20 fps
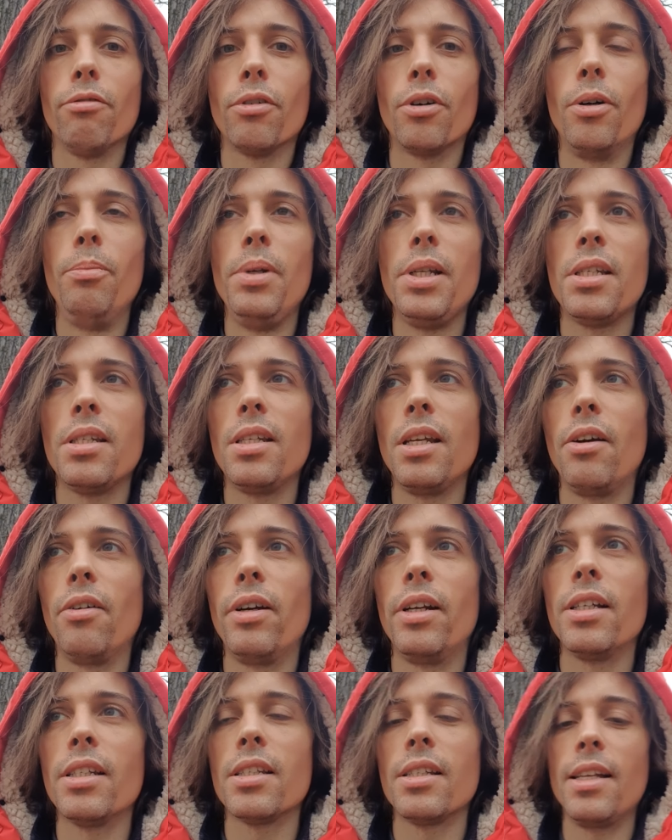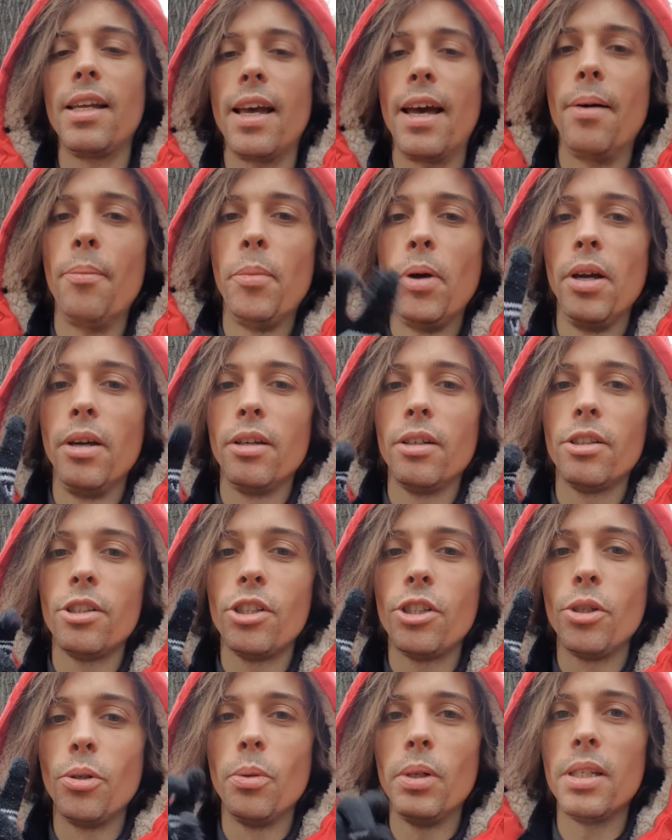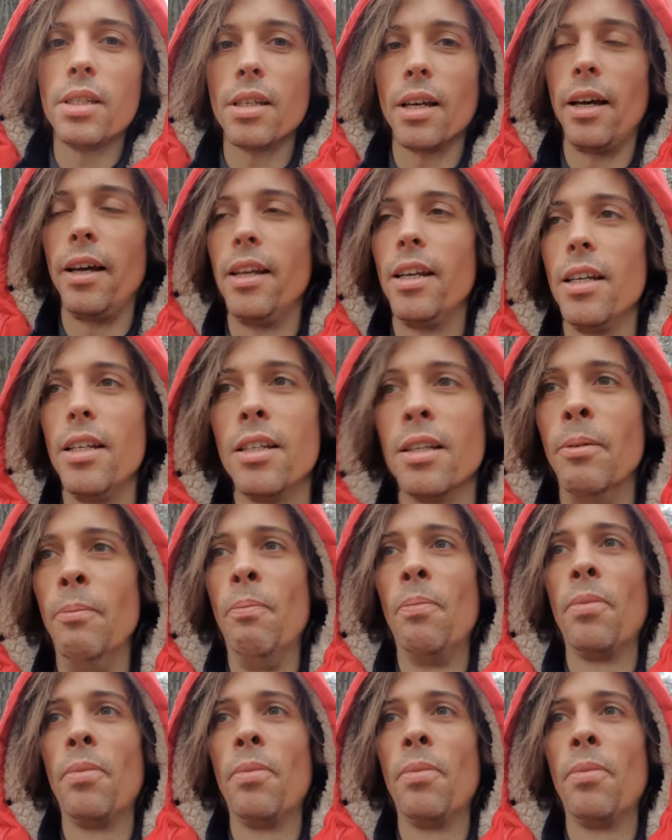or mysteriously am suicided,